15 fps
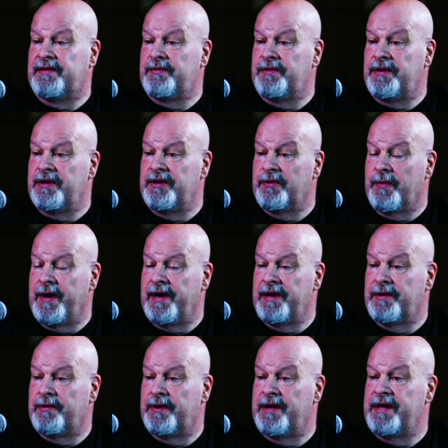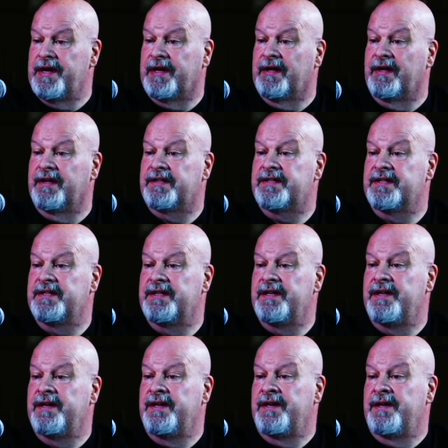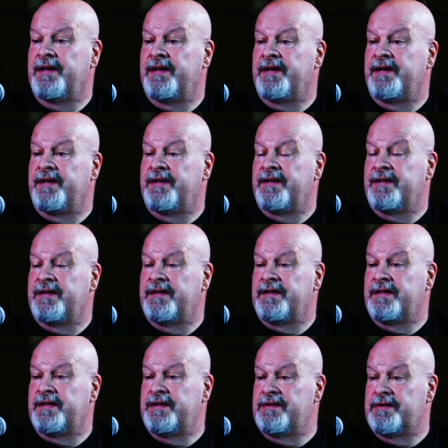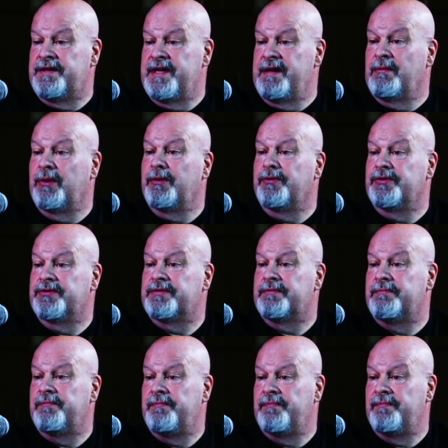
I tuned in your radio and you could listen to your team lose?"